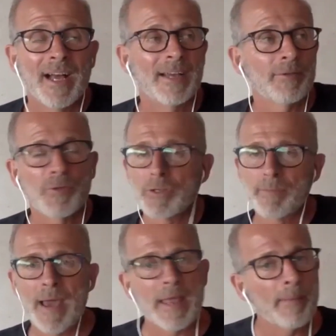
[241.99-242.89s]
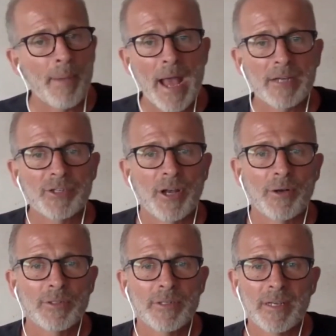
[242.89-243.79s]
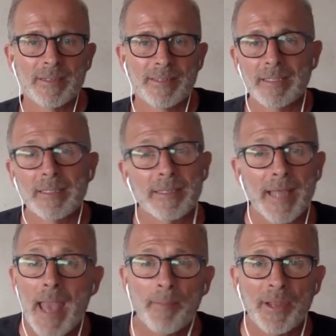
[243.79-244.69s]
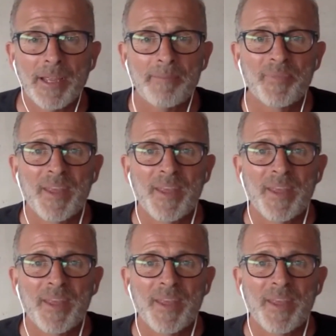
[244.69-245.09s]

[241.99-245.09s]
You talked about it in past shows, addicted to gambling.